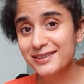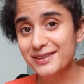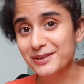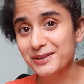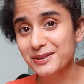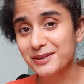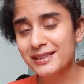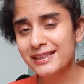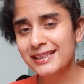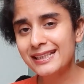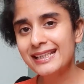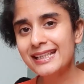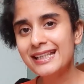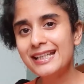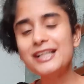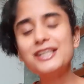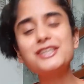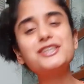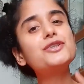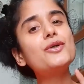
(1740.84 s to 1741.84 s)
it?
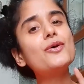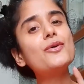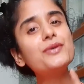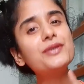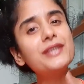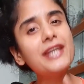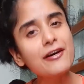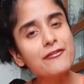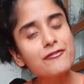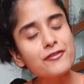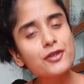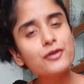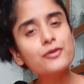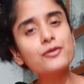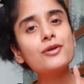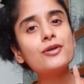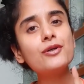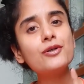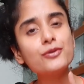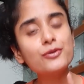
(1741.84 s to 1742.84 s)
So never
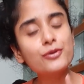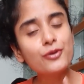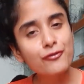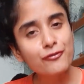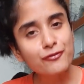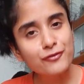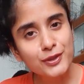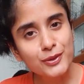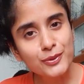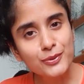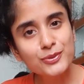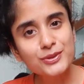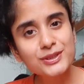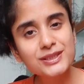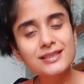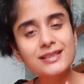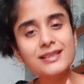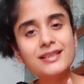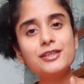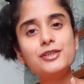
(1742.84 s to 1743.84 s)
refuse
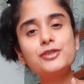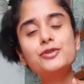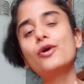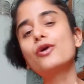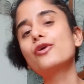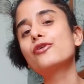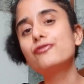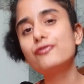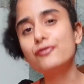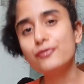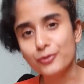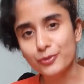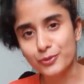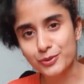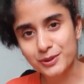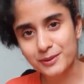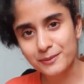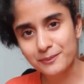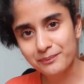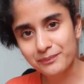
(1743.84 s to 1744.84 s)
your food.
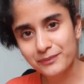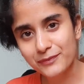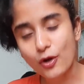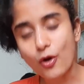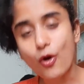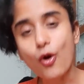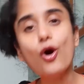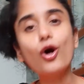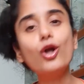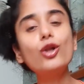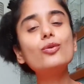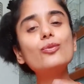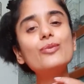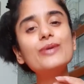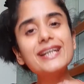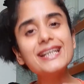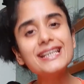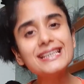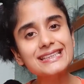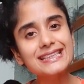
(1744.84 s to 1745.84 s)

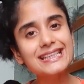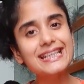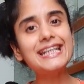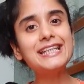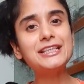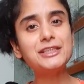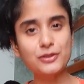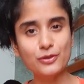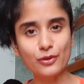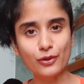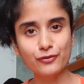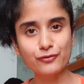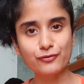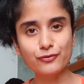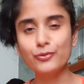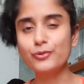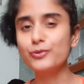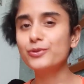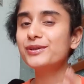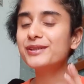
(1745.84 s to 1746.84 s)
Always eat your
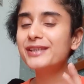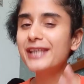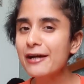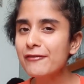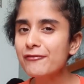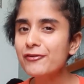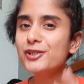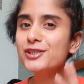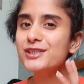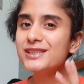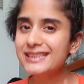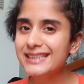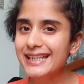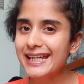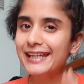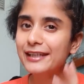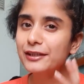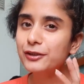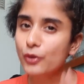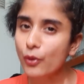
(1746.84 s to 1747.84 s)
food. Never
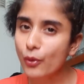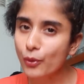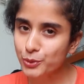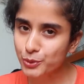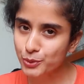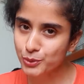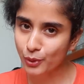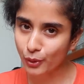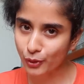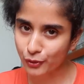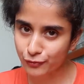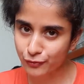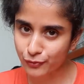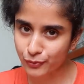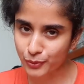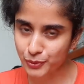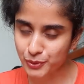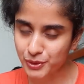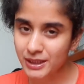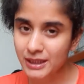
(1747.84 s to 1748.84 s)
say no to your
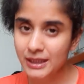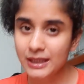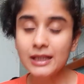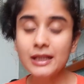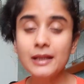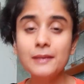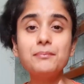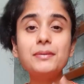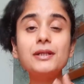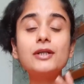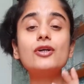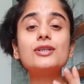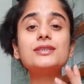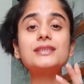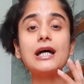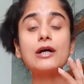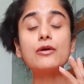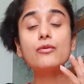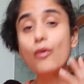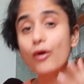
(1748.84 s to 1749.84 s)
food. Because
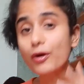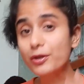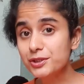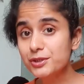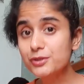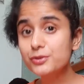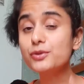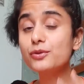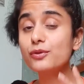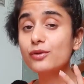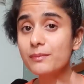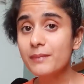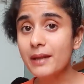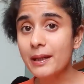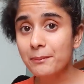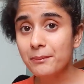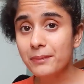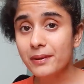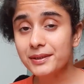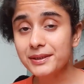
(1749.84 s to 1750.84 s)
I want you to
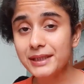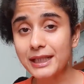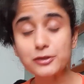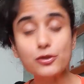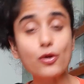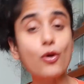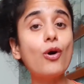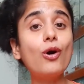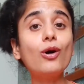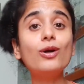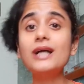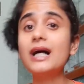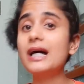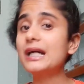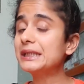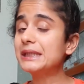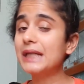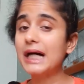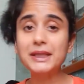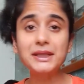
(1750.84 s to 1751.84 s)
remember that all our
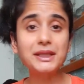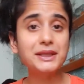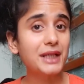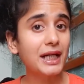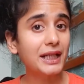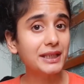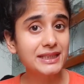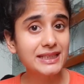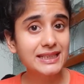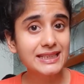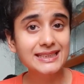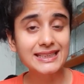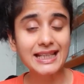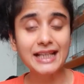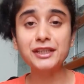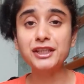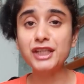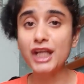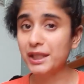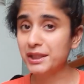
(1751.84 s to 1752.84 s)
dada dadis
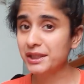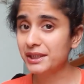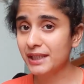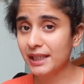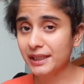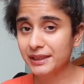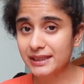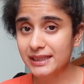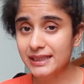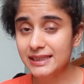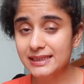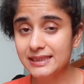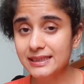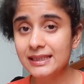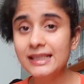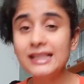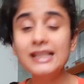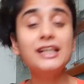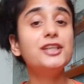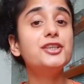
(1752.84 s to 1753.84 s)
and nana nanis,
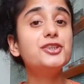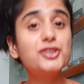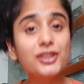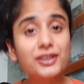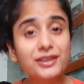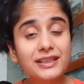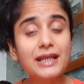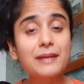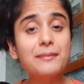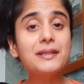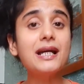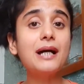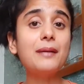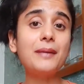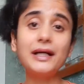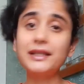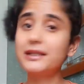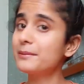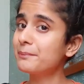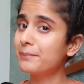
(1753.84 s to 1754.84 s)
jitne bhi
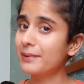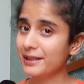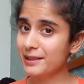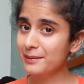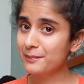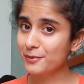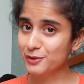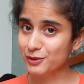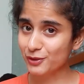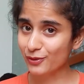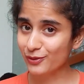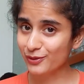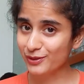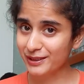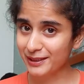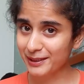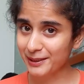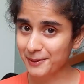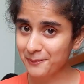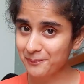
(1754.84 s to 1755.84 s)
hamare bade buzurg
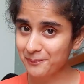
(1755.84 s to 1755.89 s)
the,